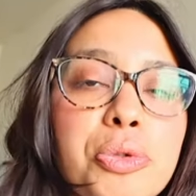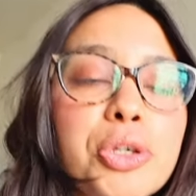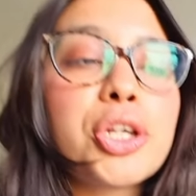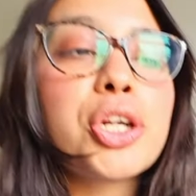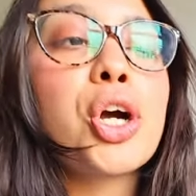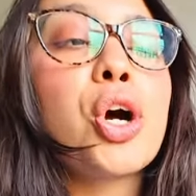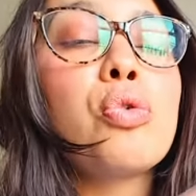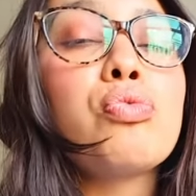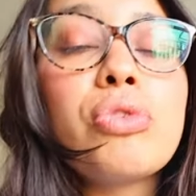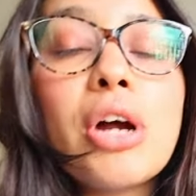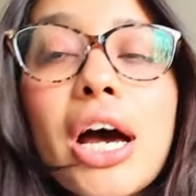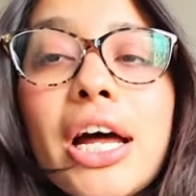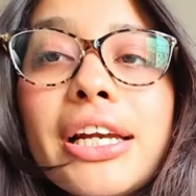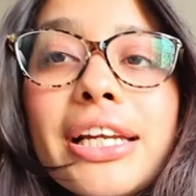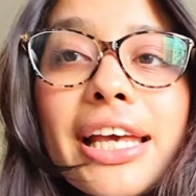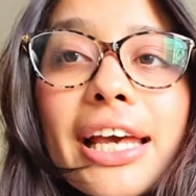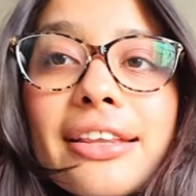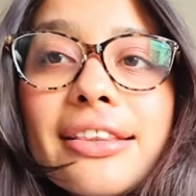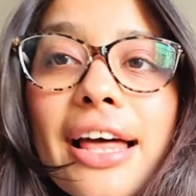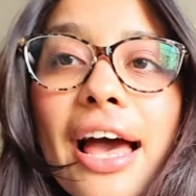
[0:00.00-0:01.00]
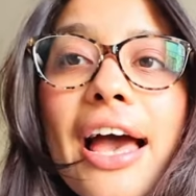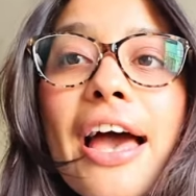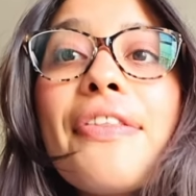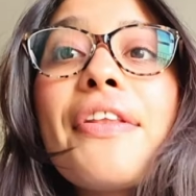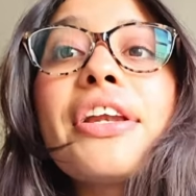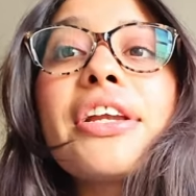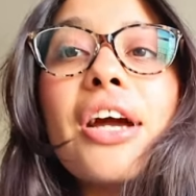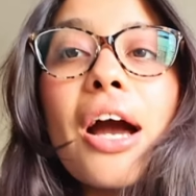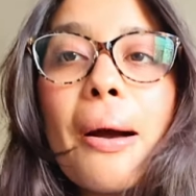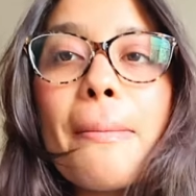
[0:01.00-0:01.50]
we're gonna go run, get that, and
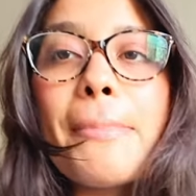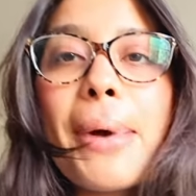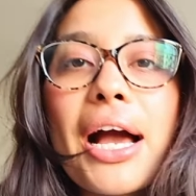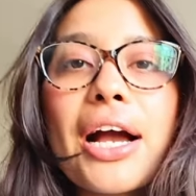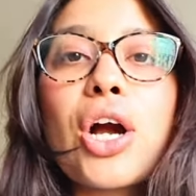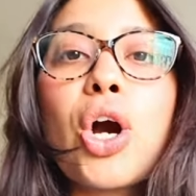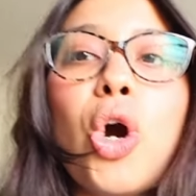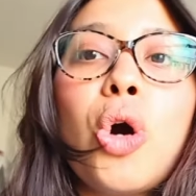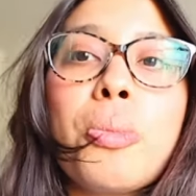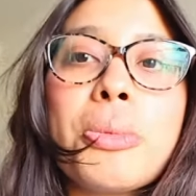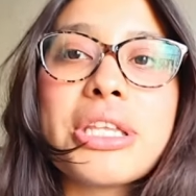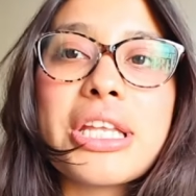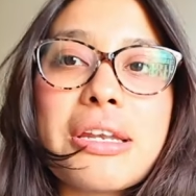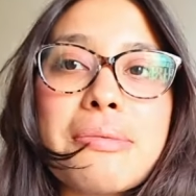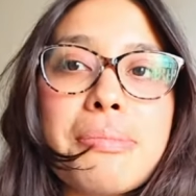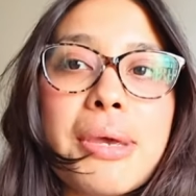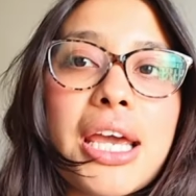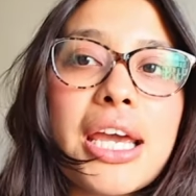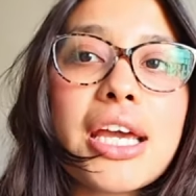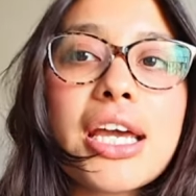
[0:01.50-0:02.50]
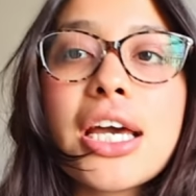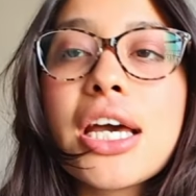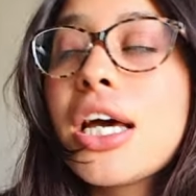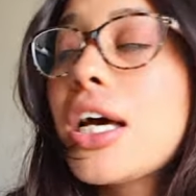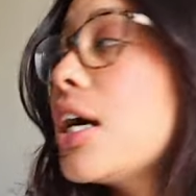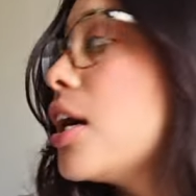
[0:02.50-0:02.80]
then come back home and then make